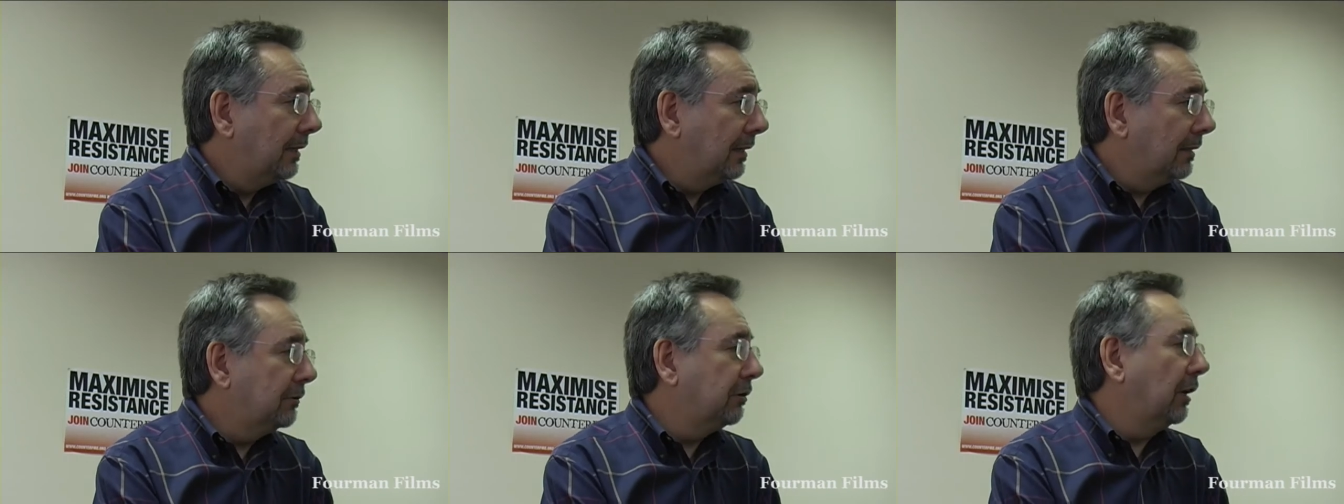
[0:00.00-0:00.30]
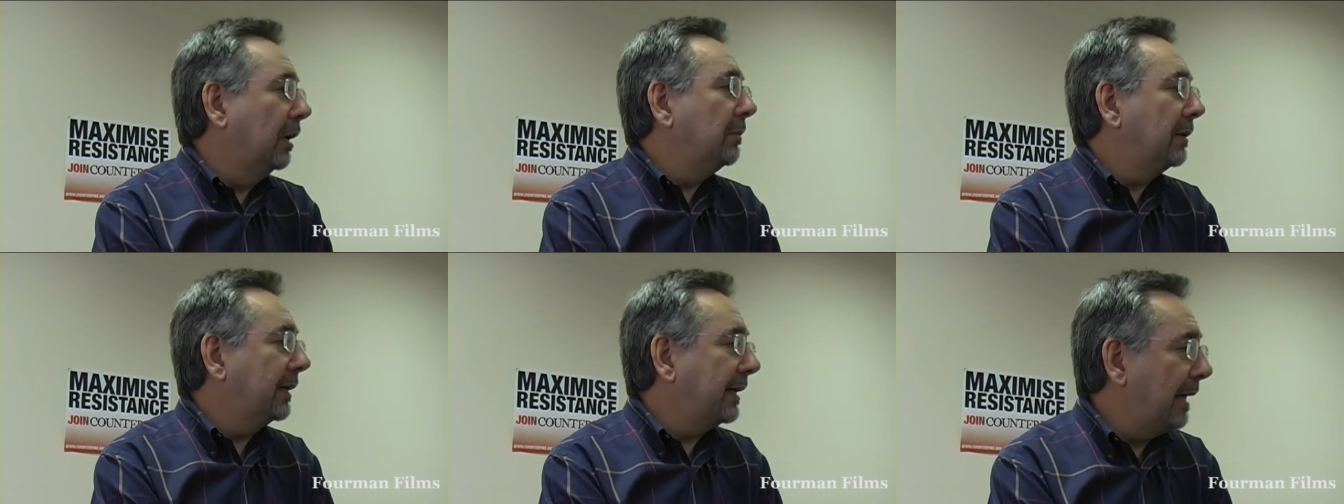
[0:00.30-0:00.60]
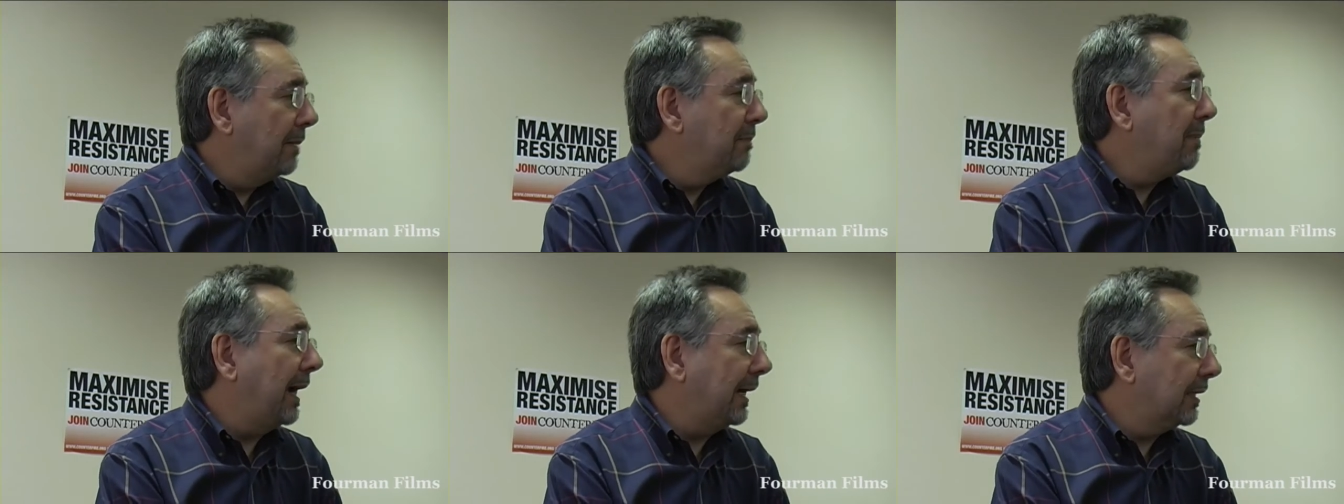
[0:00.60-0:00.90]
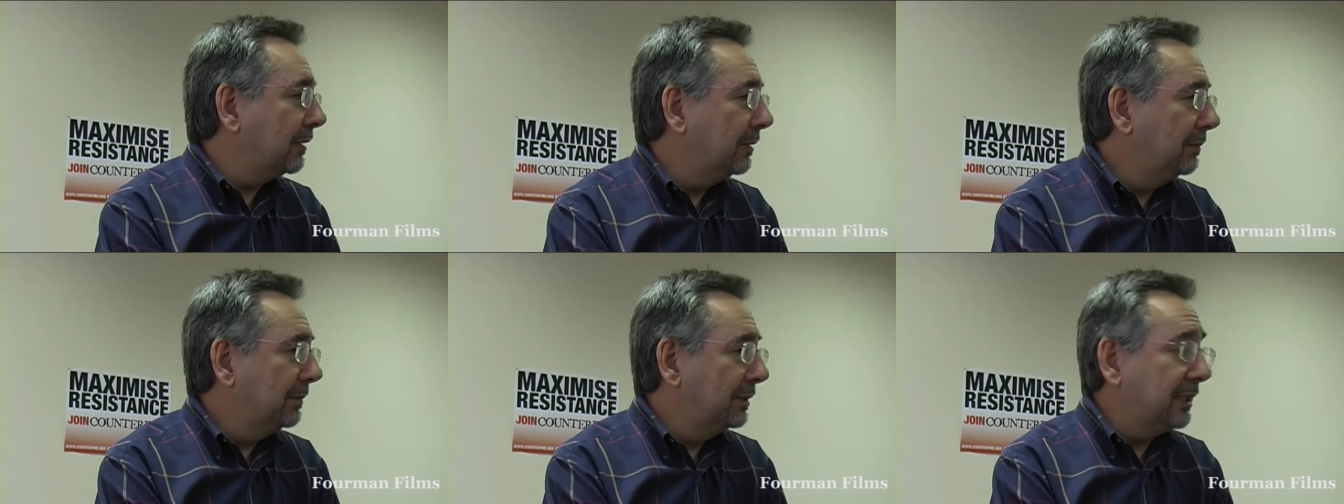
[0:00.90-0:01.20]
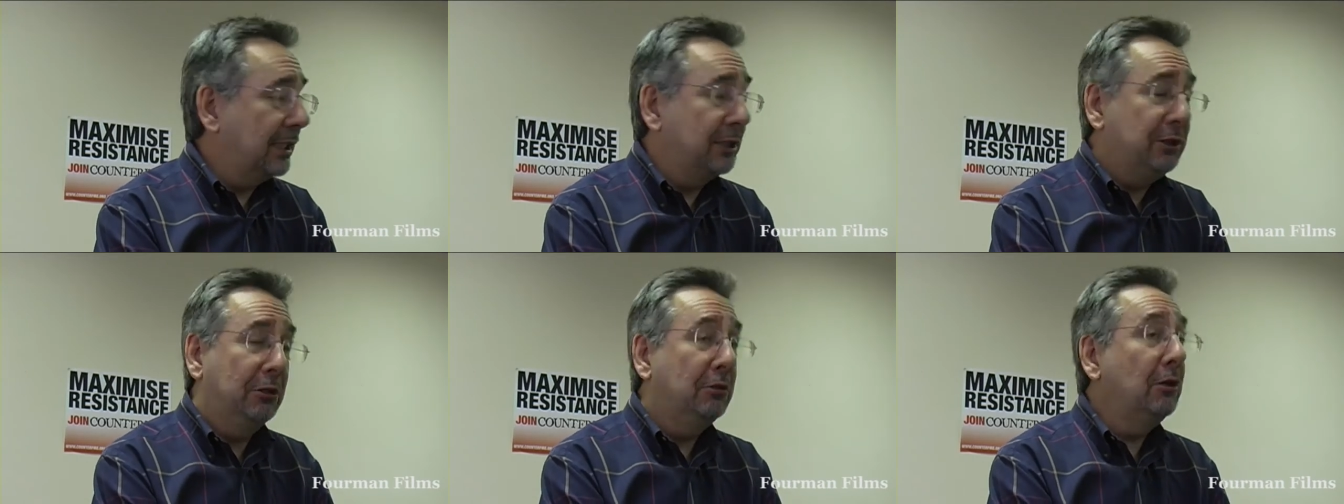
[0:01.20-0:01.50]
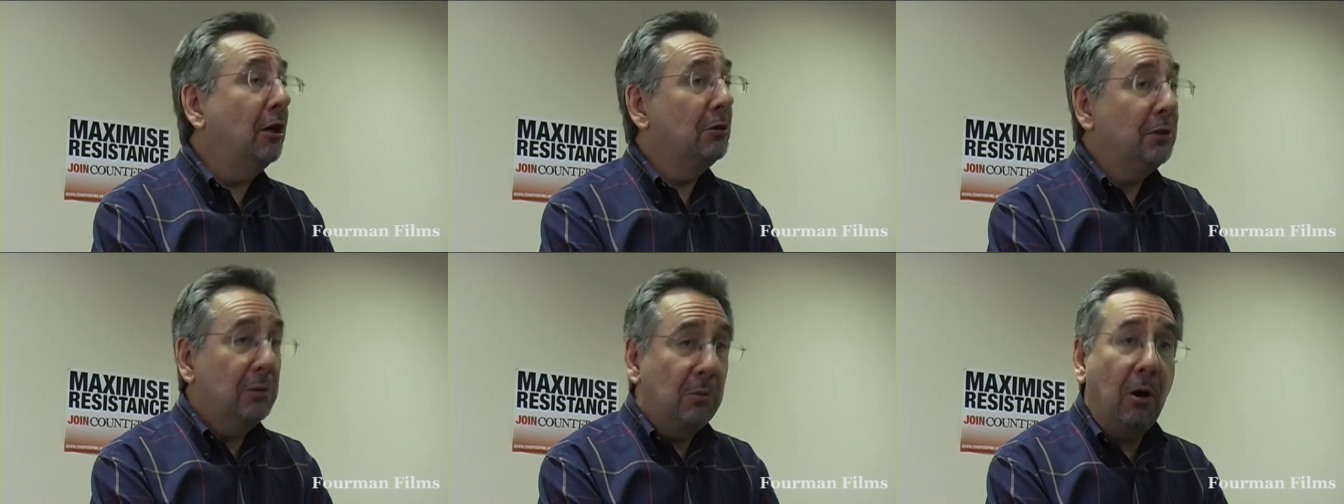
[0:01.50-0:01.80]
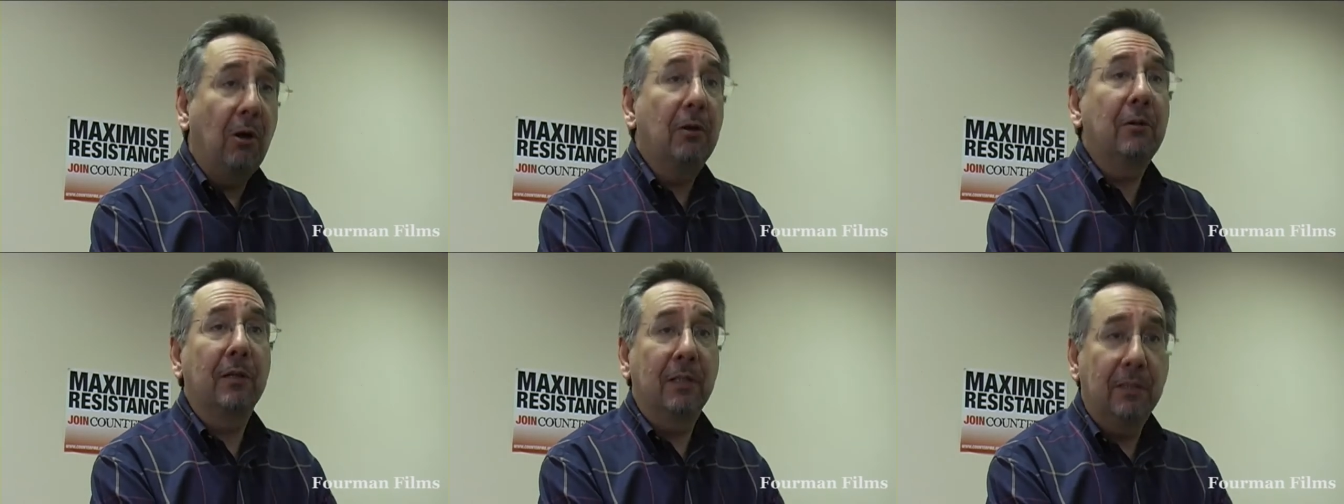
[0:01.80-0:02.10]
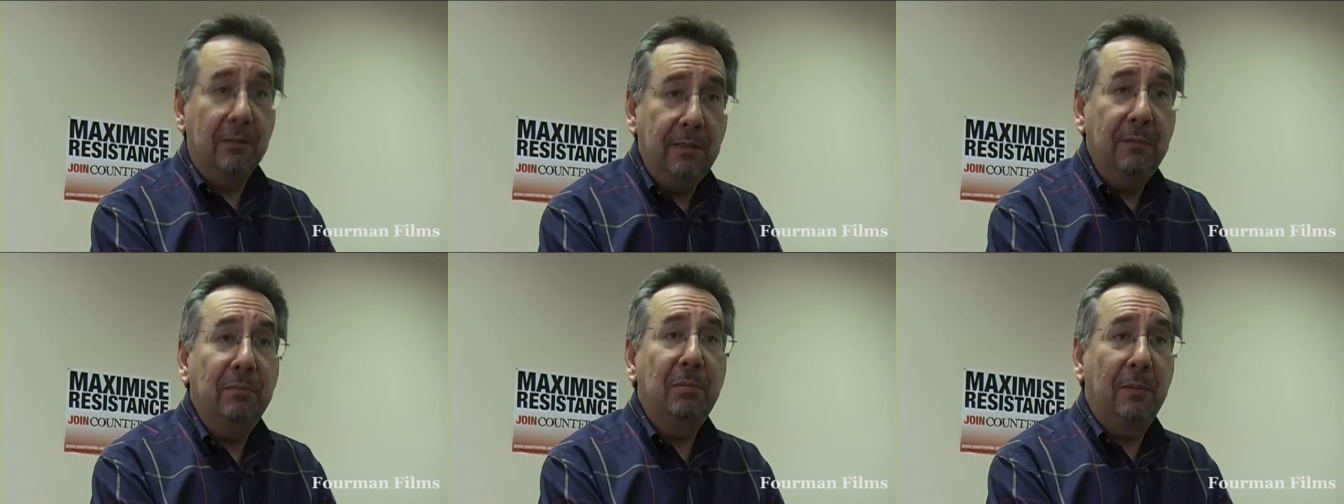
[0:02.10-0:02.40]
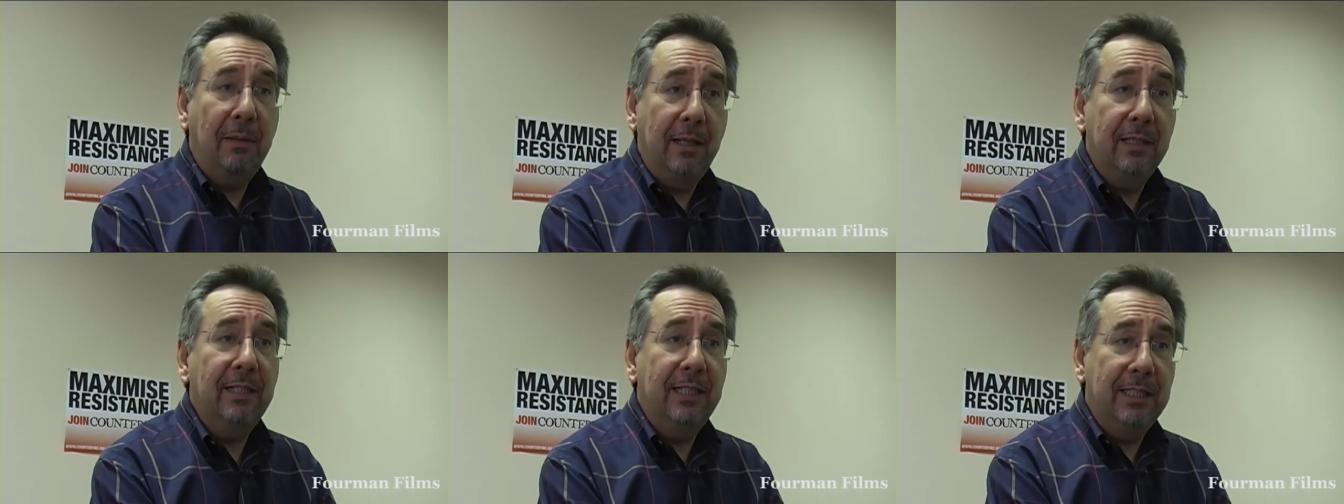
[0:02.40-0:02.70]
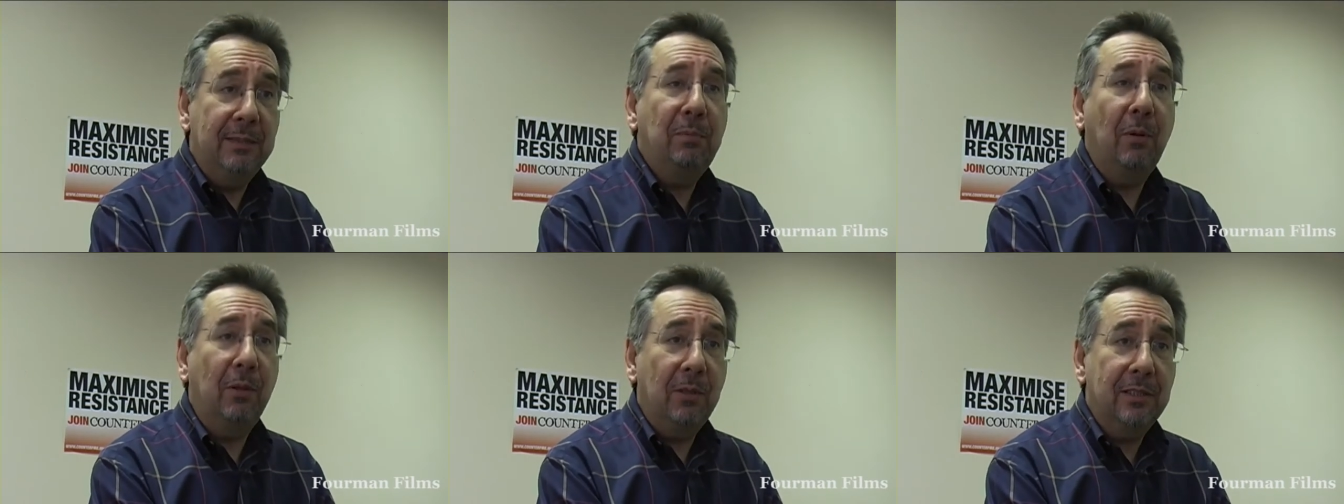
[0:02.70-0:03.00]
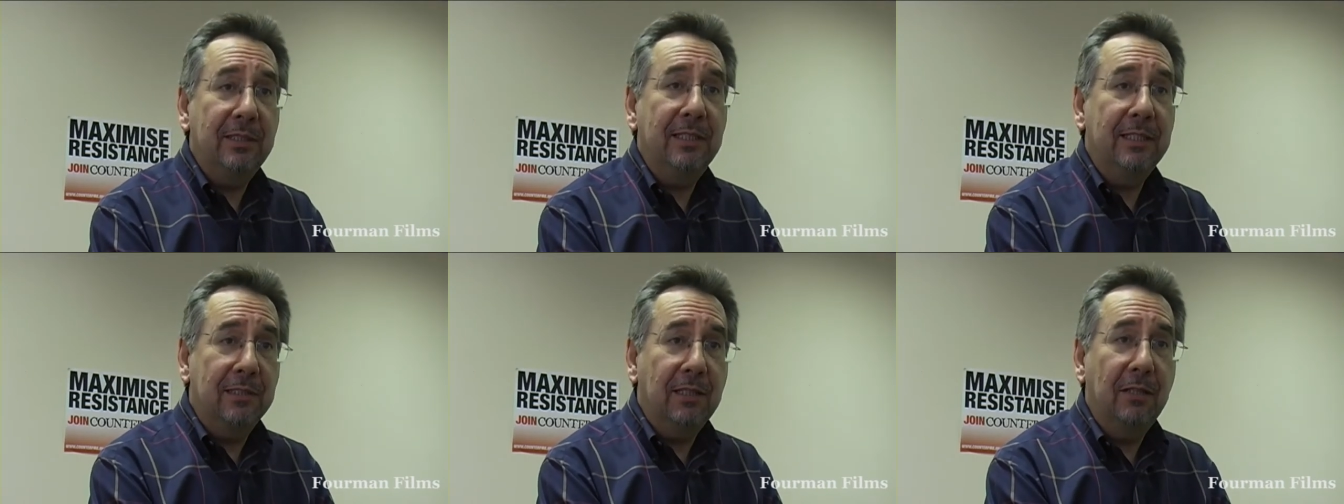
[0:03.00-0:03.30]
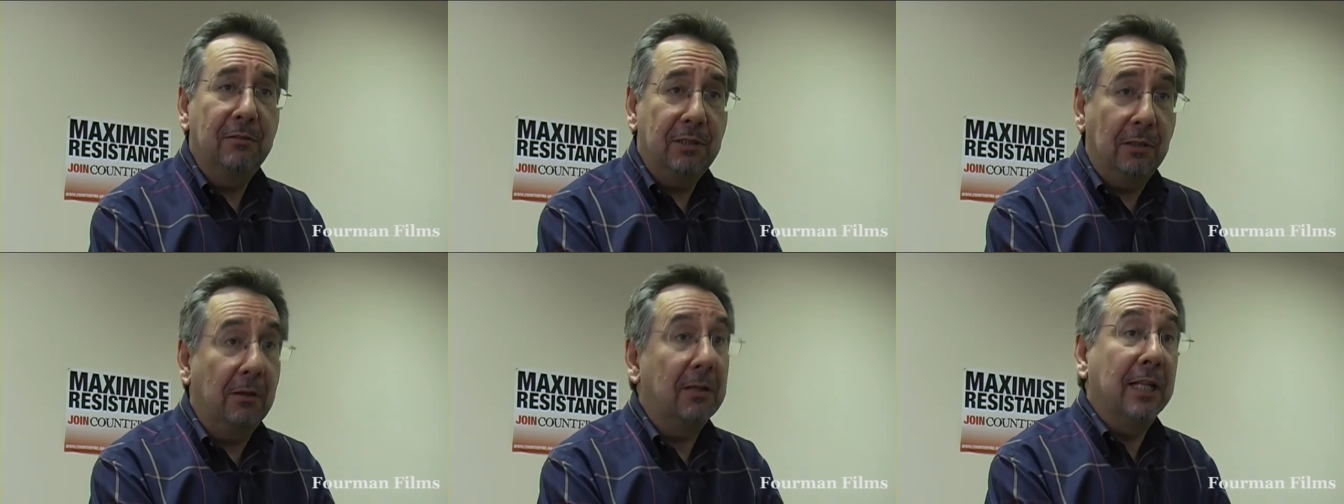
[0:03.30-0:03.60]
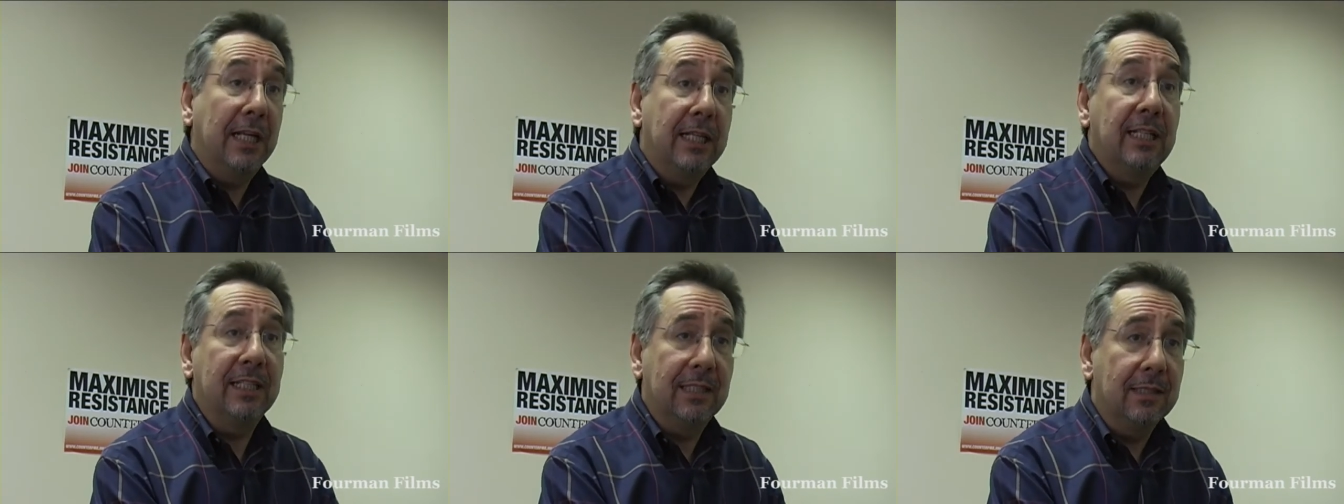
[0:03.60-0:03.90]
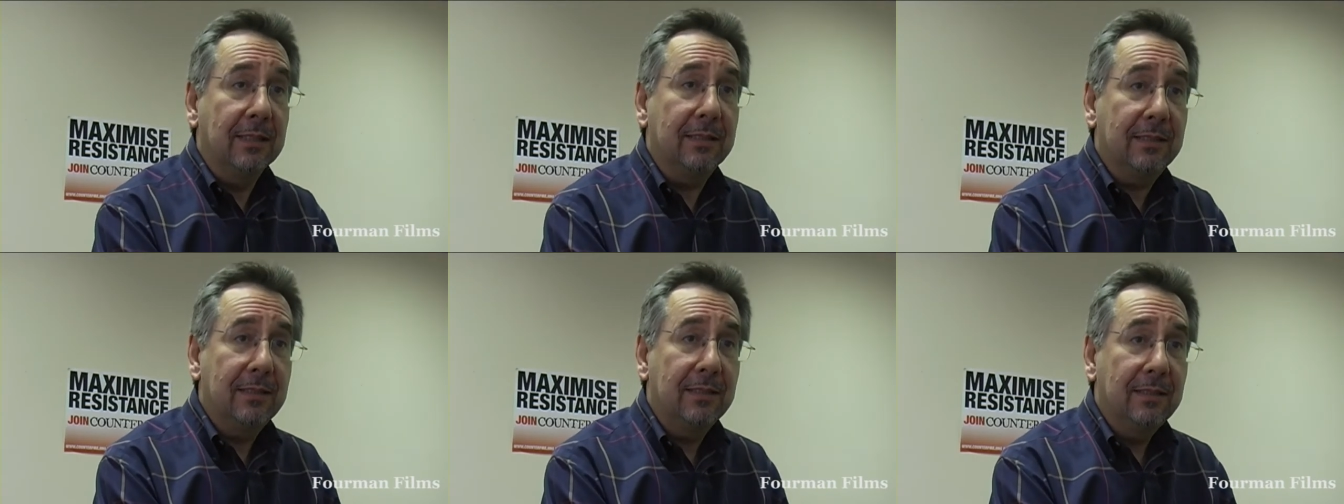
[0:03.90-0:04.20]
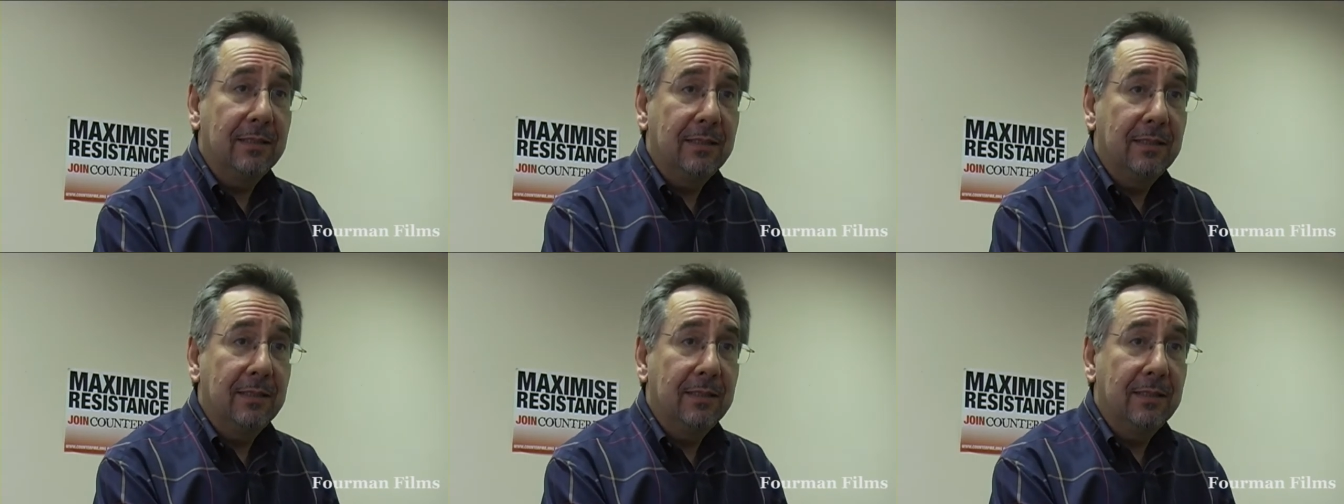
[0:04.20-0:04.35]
Cromer came back to him and said, you know you aren't going to implement these policies, don't you? And they didn't.